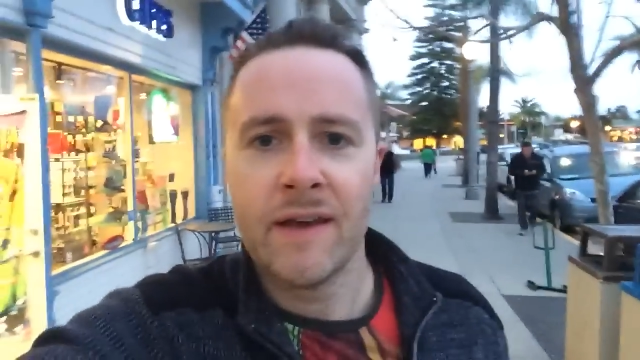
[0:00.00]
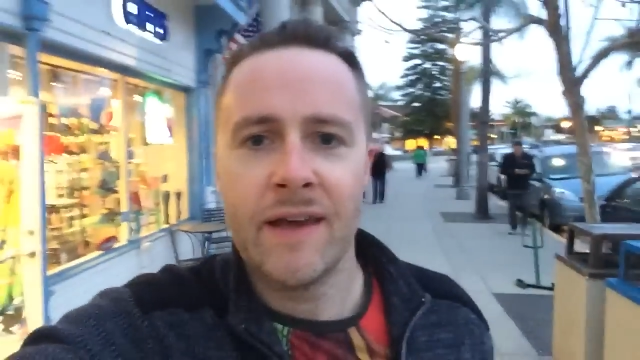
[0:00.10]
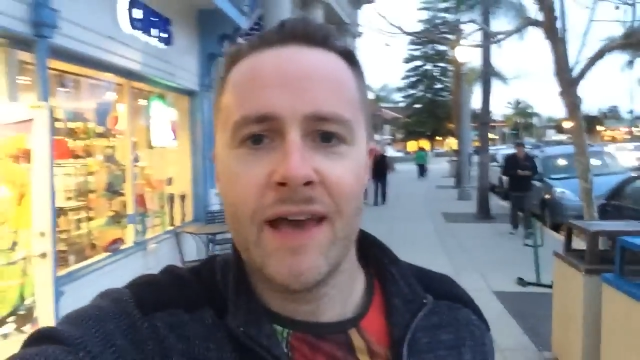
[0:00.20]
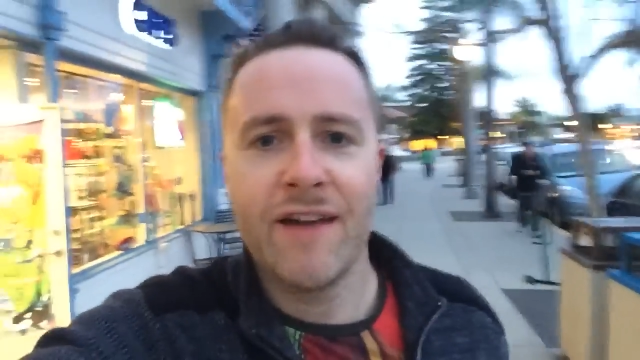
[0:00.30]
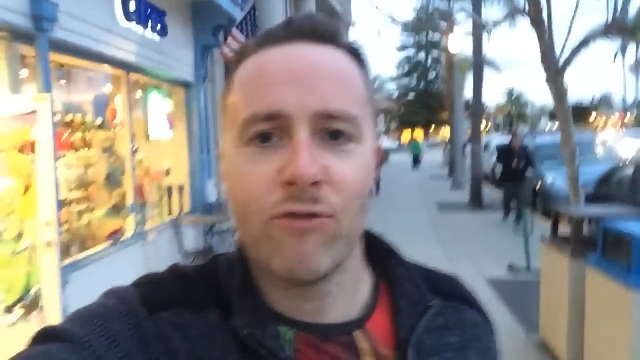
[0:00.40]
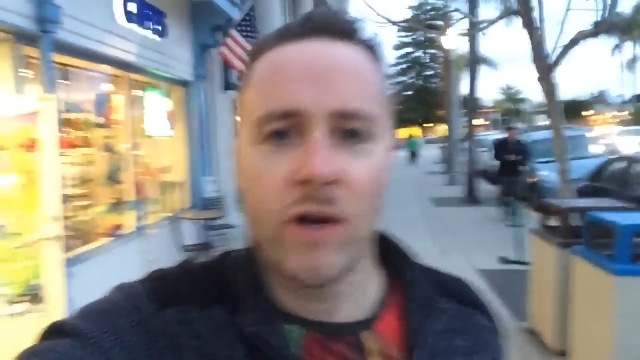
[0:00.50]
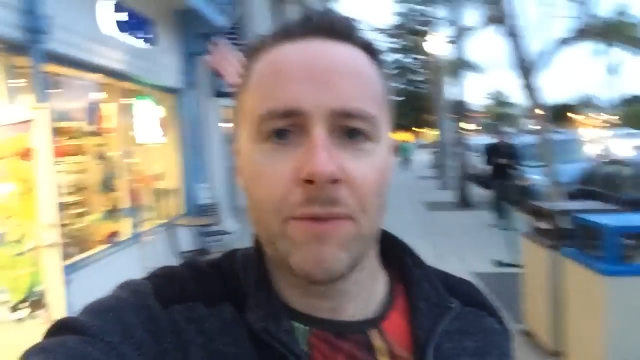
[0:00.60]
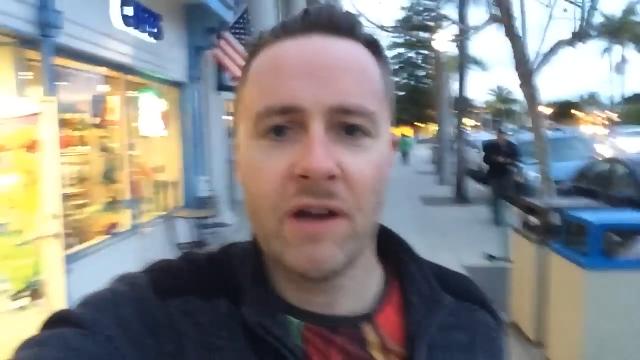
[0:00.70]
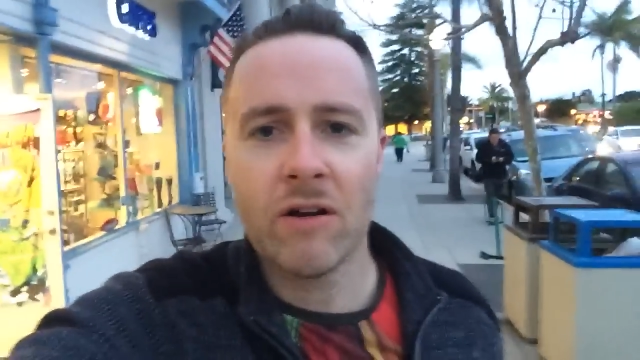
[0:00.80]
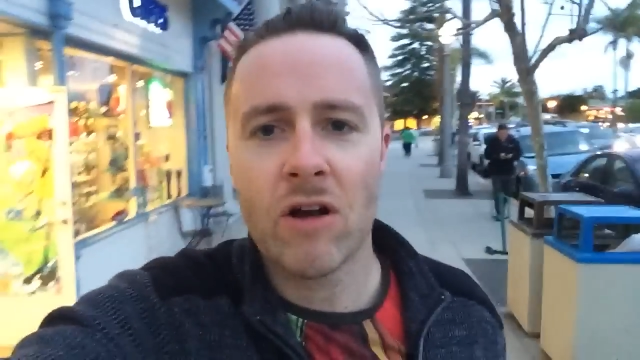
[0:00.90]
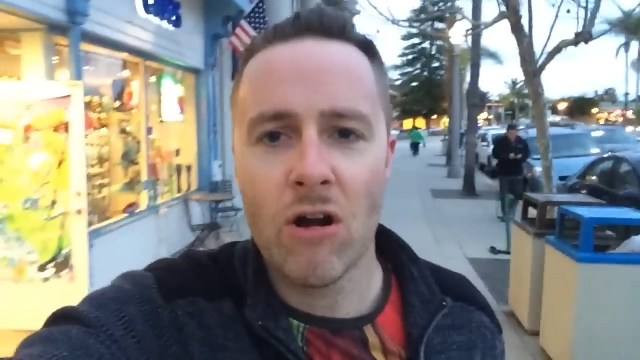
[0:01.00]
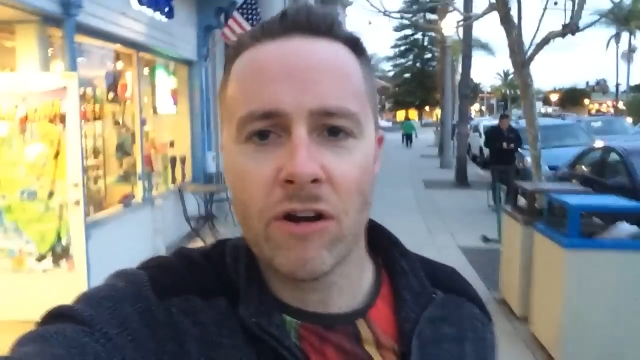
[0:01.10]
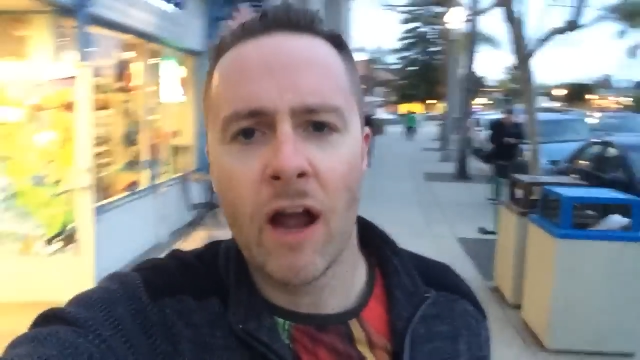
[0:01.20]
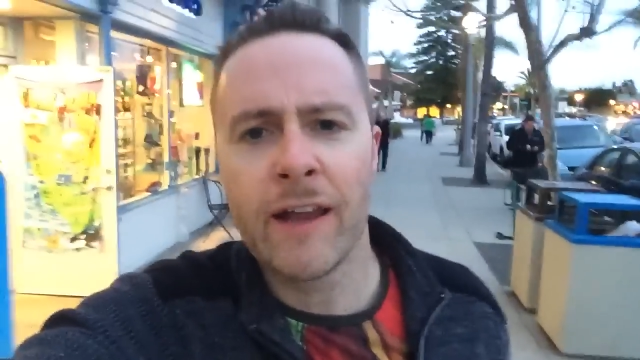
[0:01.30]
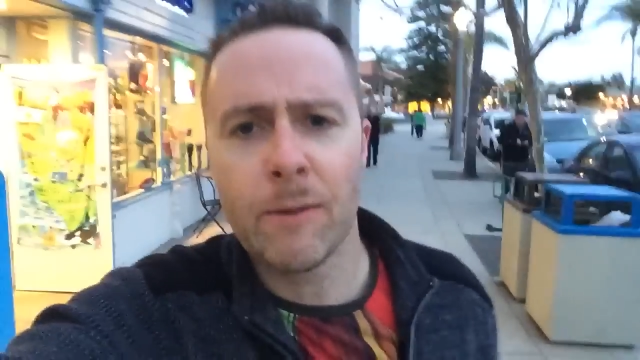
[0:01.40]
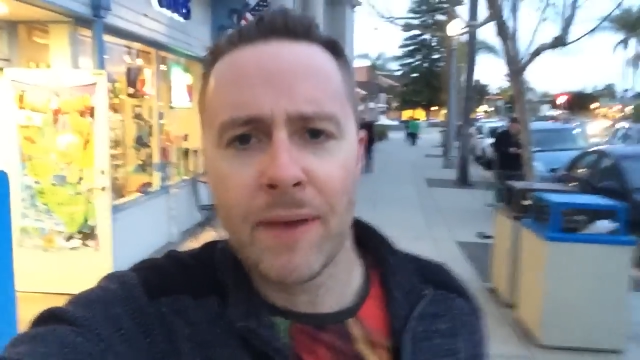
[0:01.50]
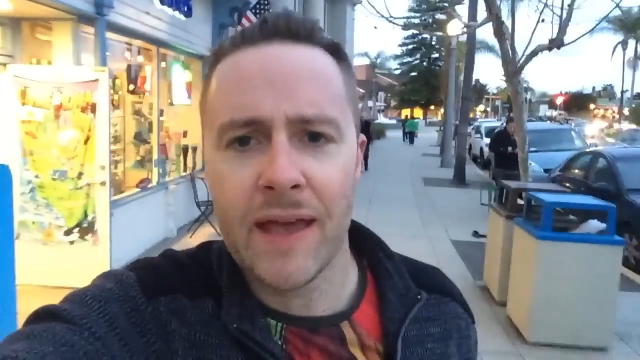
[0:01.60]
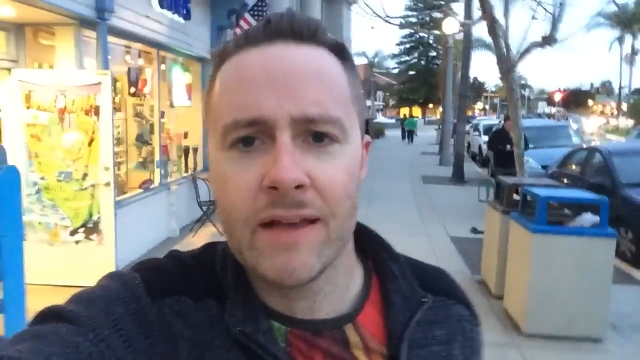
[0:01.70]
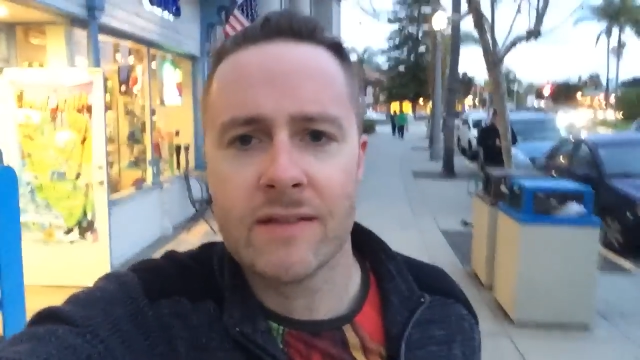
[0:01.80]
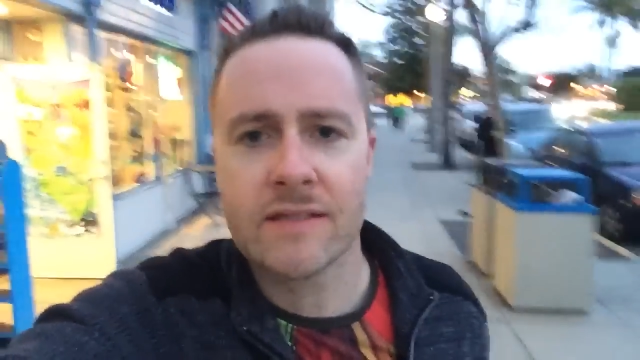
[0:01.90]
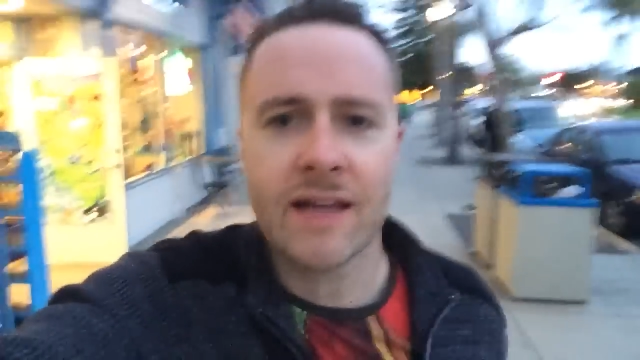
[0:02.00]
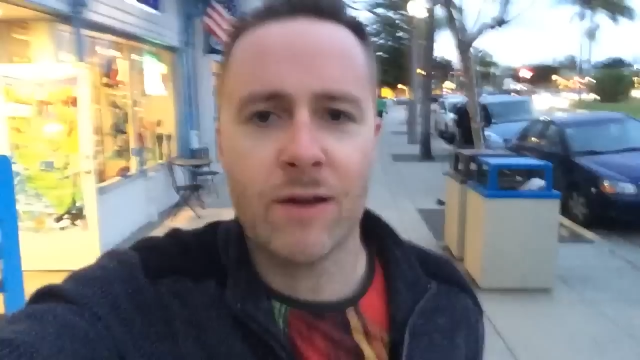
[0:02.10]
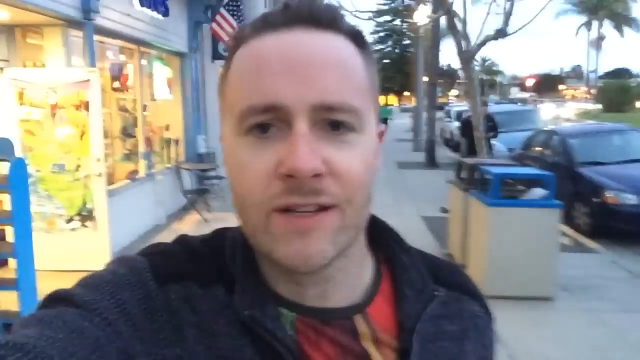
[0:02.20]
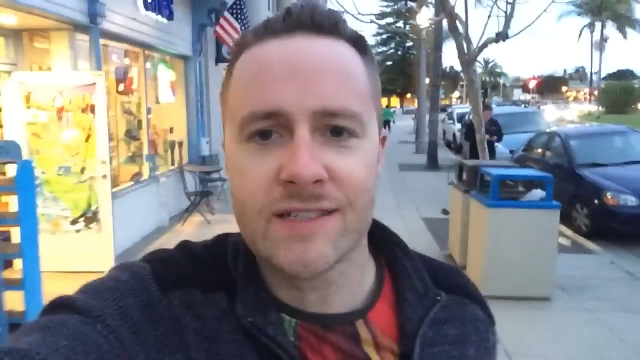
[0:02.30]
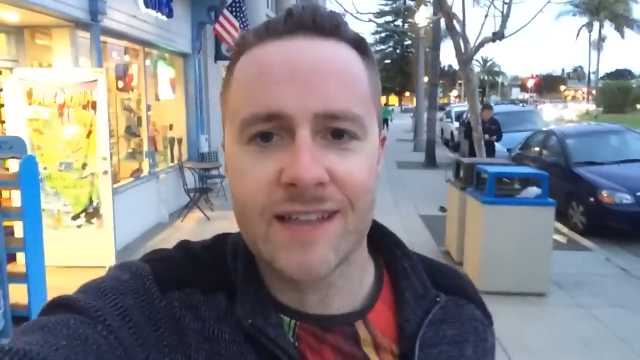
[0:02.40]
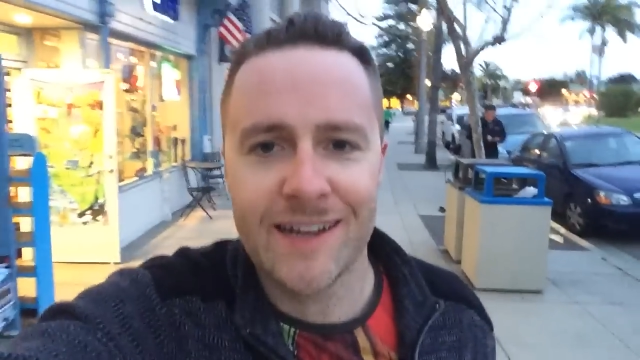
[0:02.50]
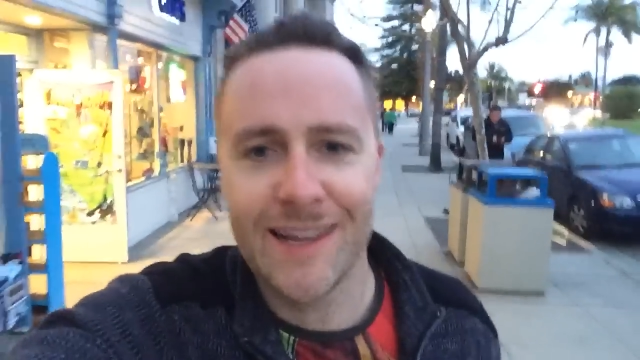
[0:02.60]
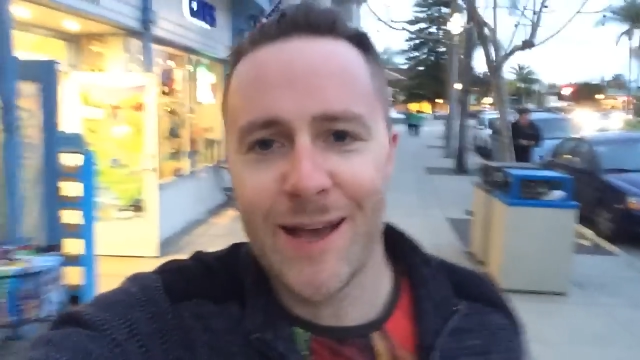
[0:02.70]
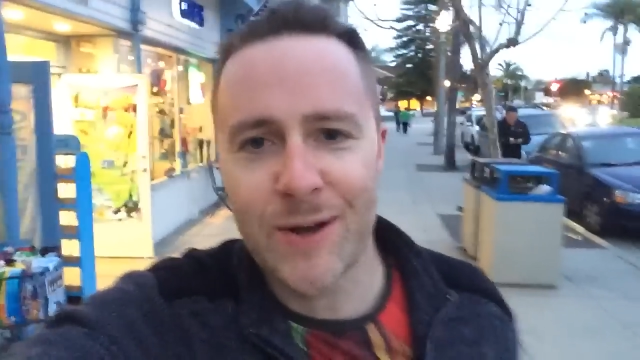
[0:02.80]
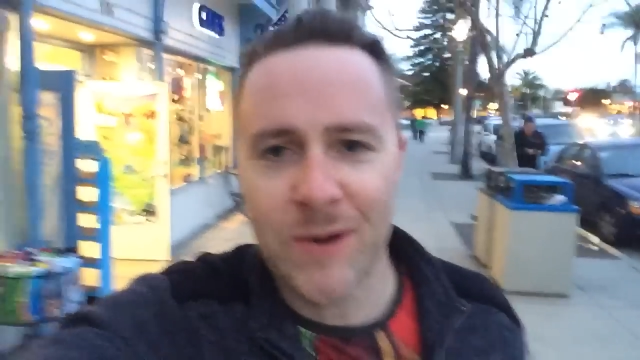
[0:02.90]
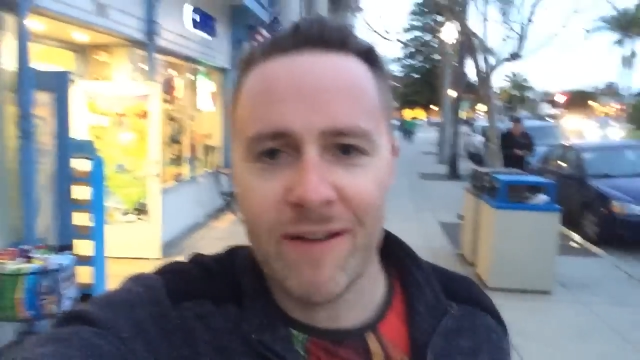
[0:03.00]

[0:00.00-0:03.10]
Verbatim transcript: Hey everyone, I'm here in Coronado Bay. It's down in San Diego.